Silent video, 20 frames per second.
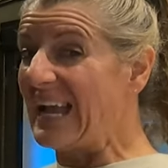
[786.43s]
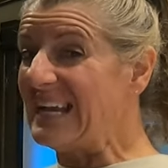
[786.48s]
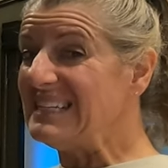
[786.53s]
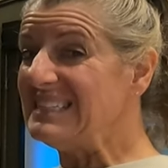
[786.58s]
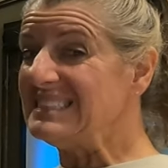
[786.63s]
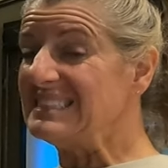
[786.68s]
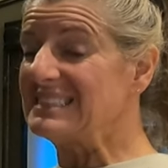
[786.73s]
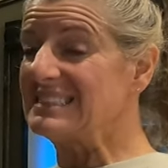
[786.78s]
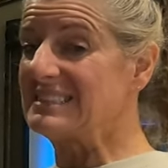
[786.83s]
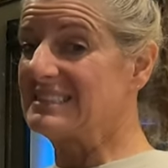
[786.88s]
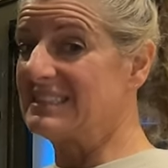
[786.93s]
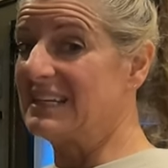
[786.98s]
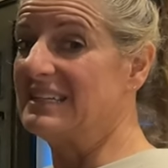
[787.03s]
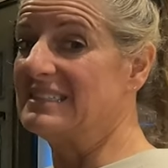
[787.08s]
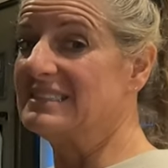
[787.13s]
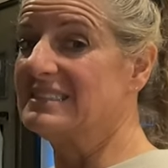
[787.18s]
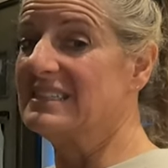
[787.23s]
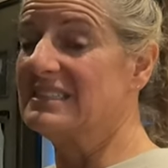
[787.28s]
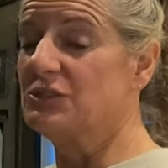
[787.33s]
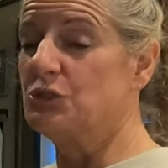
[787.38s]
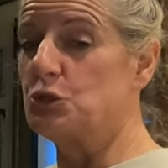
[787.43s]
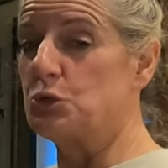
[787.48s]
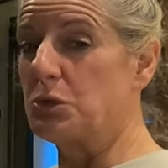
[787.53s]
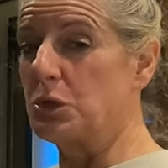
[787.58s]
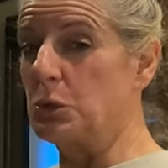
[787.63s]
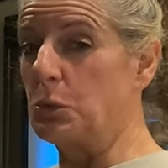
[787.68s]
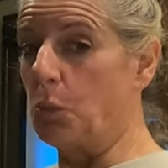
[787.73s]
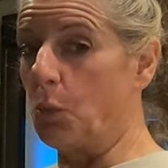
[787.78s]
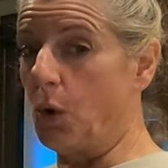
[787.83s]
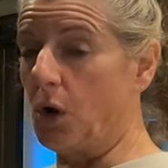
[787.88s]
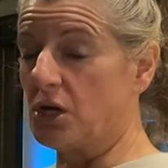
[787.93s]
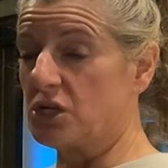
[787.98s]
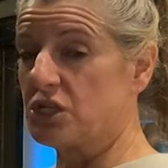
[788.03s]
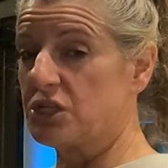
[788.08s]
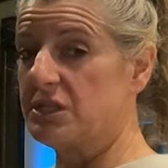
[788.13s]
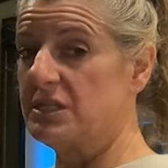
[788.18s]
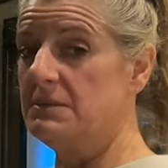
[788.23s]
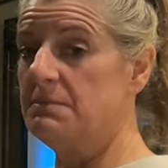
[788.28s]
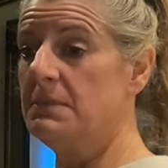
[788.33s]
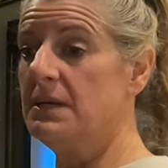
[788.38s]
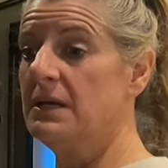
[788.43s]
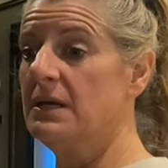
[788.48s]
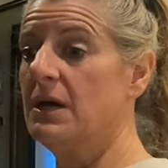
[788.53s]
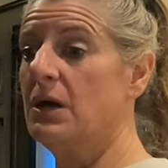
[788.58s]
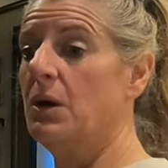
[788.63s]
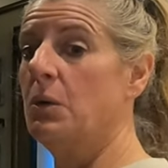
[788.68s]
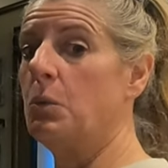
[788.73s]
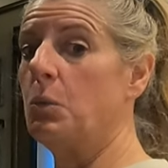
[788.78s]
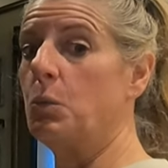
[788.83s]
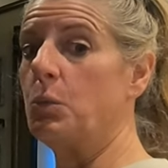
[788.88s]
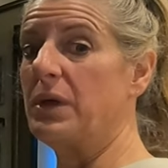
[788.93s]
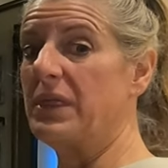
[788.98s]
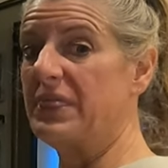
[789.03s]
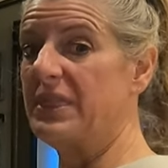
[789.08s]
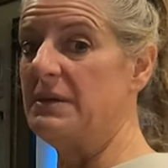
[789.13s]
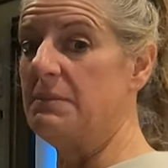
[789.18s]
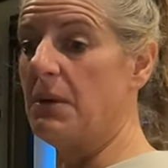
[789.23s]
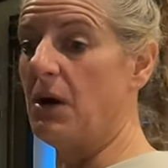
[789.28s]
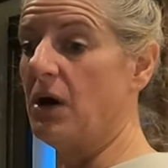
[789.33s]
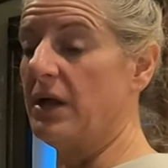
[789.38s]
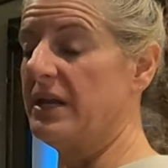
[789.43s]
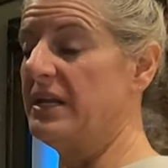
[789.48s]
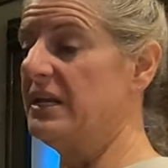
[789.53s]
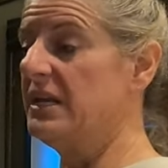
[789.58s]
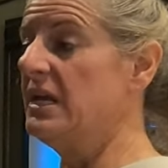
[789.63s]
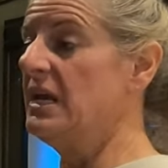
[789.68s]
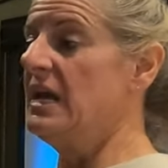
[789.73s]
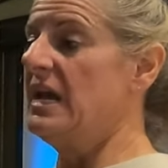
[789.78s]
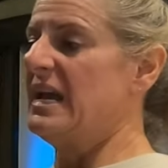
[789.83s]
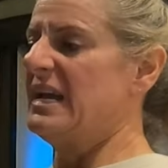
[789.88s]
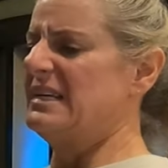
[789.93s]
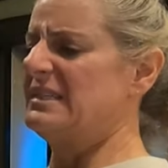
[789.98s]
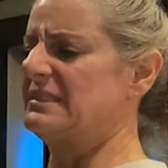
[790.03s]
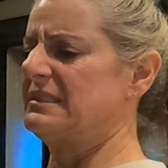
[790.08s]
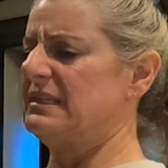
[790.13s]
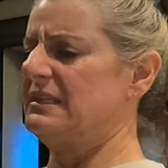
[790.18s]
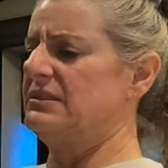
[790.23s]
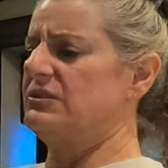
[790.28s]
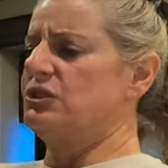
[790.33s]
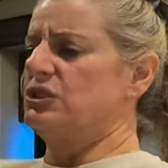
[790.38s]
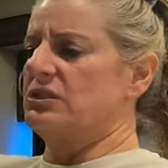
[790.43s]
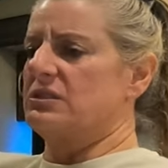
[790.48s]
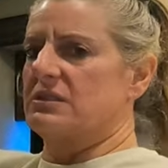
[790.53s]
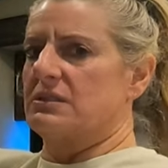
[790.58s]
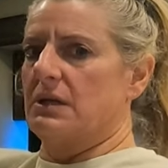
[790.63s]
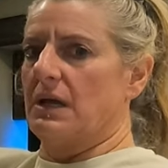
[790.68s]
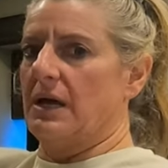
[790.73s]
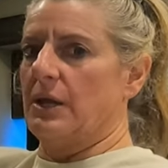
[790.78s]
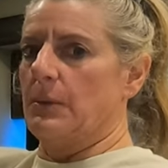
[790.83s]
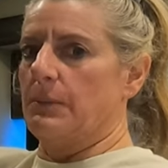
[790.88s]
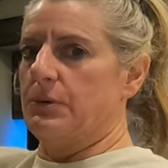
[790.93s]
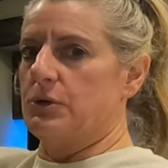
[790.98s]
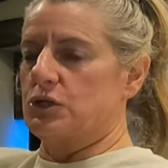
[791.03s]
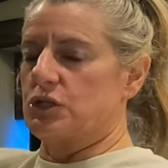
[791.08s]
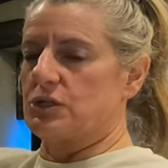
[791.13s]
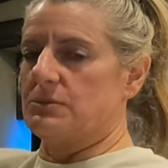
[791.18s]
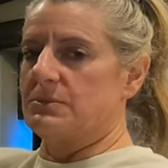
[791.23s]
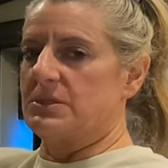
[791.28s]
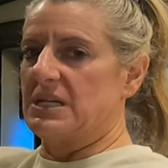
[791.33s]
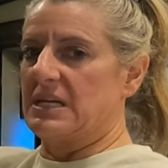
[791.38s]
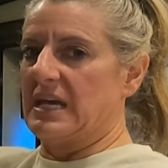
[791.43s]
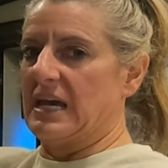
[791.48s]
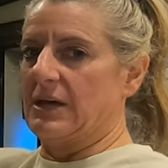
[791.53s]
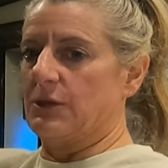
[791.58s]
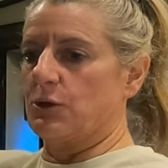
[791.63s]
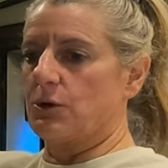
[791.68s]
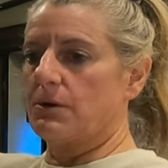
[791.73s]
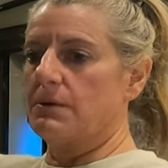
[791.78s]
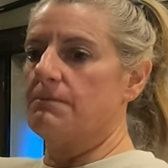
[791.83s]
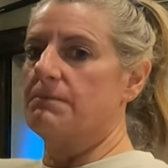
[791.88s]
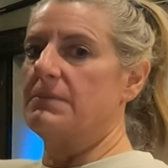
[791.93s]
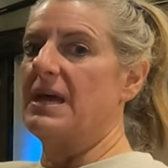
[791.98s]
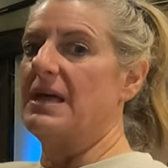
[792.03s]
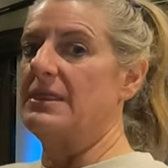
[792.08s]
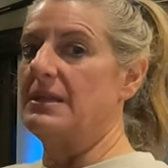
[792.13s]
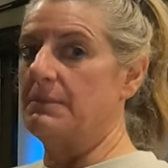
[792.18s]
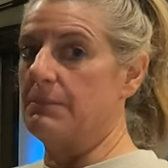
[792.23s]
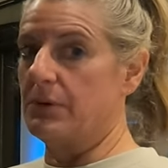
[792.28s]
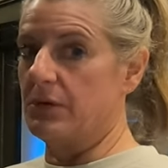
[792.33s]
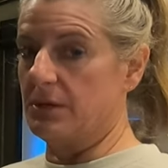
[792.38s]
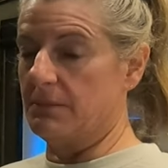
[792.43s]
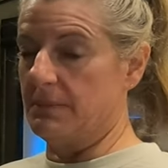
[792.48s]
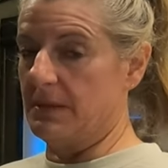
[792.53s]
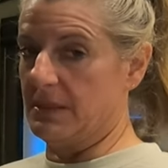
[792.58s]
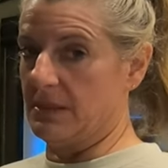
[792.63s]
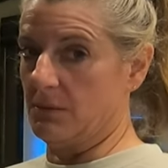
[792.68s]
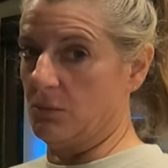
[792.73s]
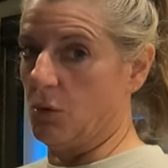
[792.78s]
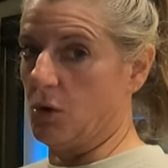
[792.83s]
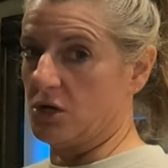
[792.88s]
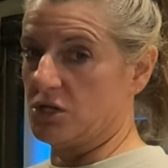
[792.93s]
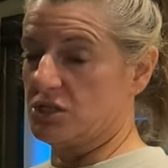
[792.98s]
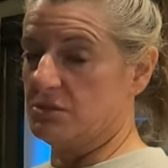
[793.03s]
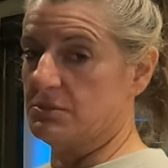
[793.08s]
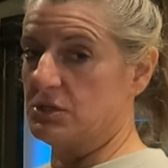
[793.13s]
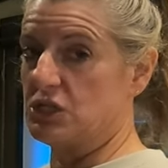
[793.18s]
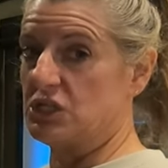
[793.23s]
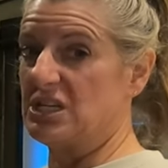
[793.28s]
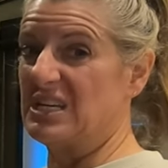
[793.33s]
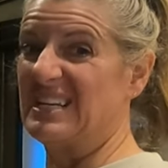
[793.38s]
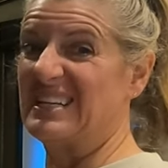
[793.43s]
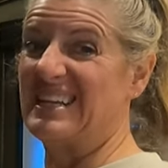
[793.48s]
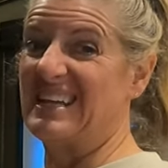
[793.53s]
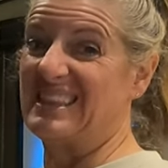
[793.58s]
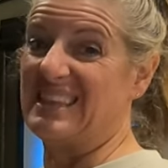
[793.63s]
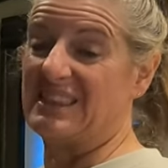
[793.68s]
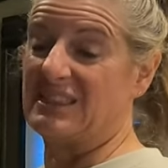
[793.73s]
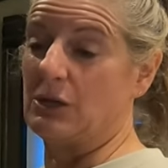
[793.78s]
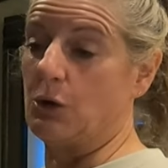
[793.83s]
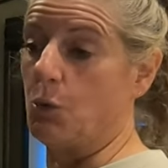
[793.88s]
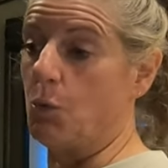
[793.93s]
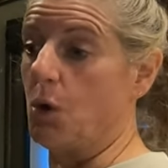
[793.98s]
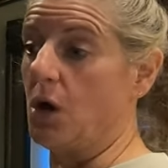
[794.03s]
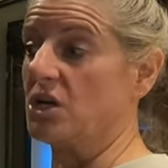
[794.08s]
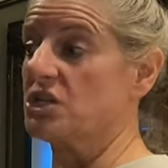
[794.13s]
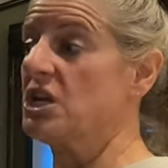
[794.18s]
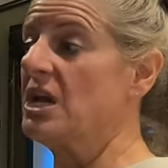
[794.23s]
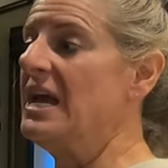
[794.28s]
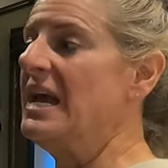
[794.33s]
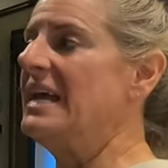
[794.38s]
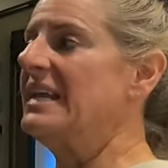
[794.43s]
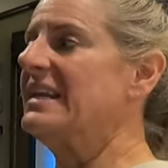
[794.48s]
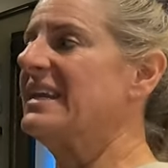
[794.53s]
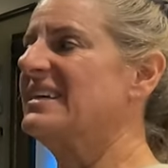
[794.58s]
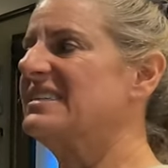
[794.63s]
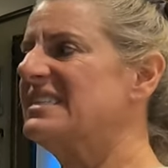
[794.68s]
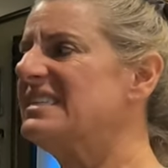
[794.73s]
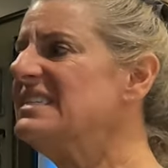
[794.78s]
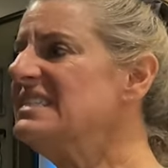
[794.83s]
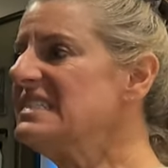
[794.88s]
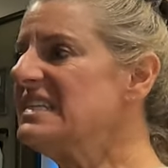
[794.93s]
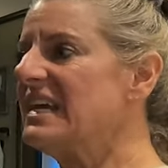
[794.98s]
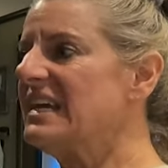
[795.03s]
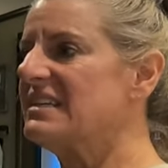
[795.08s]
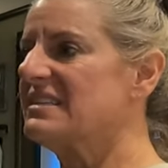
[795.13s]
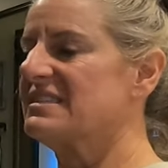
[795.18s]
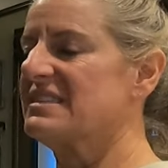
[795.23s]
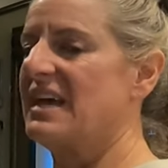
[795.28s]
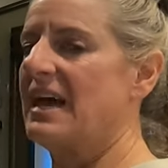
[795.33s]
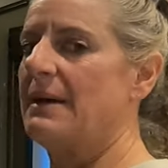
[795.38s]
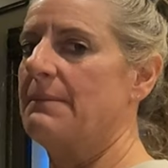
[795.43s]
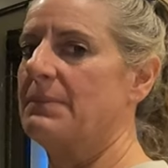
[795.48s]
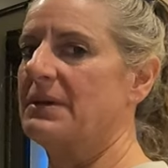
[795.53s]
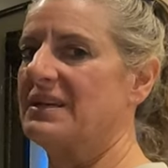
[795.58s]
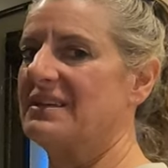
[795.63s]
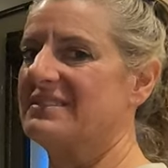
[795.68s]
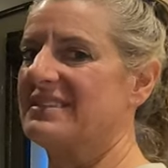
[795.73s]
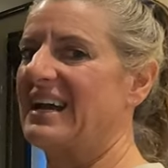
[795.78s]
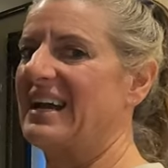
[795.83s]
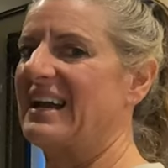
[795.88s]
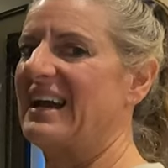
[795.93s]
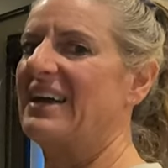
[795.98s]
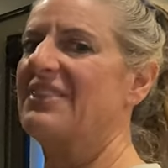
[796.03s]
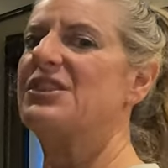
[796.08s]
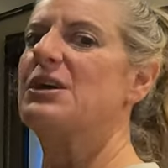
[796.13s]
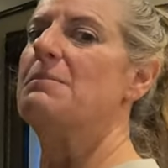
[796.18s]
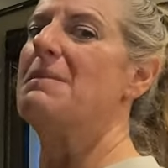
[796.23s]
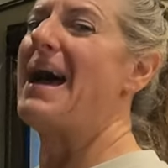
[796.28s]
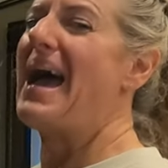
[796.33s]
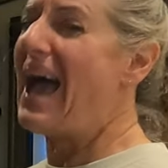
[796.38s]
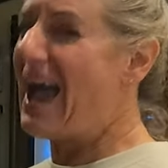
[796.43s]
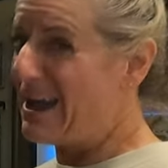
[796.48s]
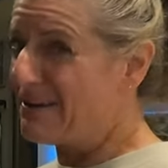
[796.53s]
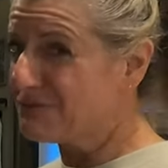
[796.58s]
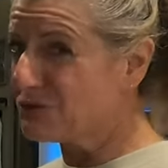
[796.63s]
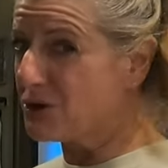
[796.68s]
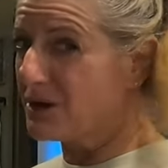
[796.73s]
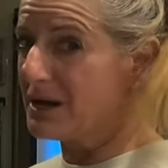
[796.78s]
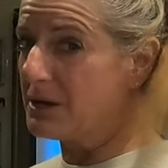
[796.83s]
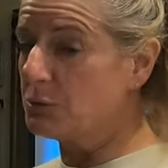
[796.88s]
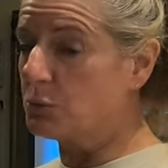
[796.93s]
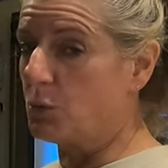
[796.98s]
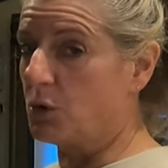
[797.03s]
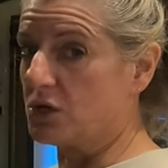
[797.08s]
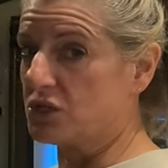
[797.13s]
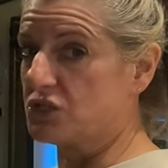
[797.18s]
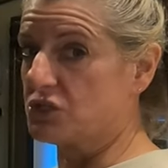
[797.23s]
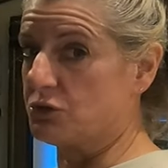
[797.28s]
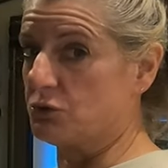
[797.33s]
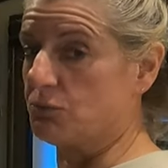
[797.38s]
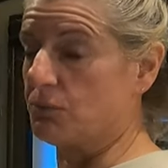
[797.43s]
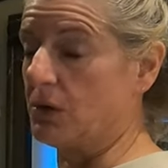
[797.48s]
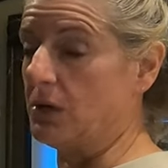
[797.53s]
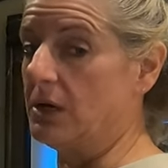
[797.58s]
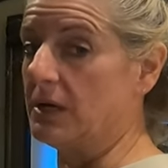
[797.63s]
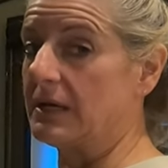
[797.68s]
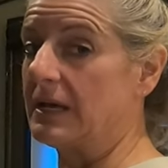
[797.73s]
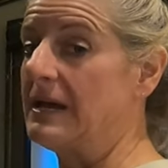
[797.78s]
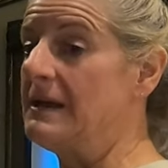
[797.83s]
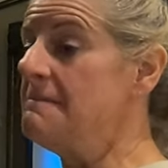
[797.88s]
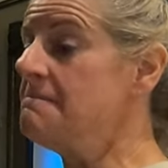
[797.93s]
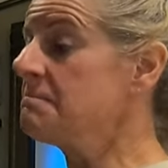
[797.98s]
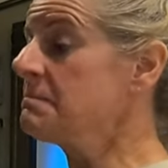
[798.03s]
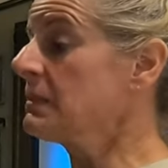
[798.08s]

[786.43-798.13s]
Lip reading: And it says that you can wash them with them on it. It says just kind of push them together and then put them in the washing machine and that they'll wash. Now I didn't test that because I got them after I had washed the rug.